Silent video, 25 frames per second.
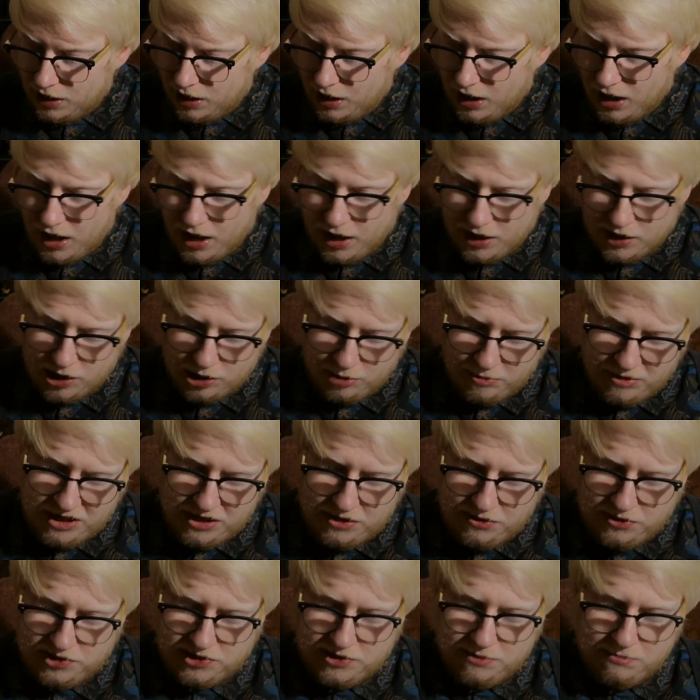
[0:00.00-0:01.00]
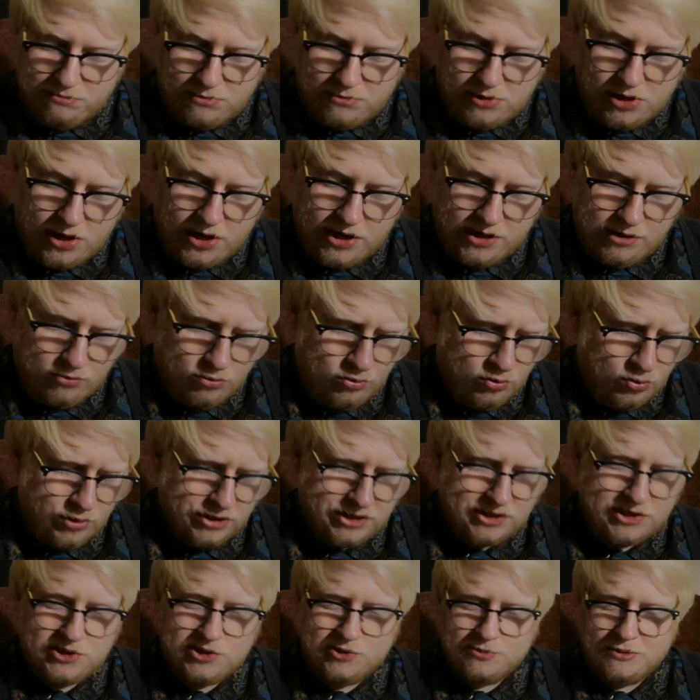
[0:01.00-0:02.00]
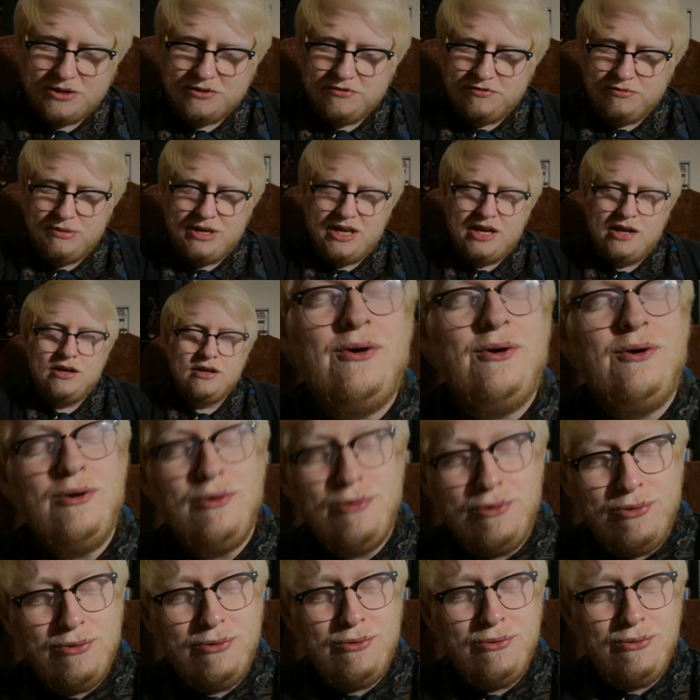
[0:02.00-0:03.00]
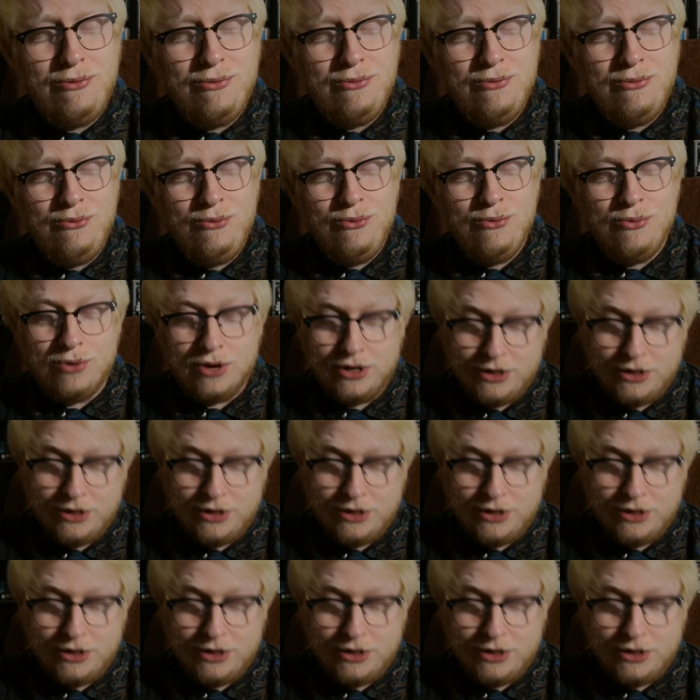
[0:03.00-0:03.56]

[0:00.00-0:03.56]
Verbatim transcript: Going to be using my... Ooh, I can smell it from here. Ooh!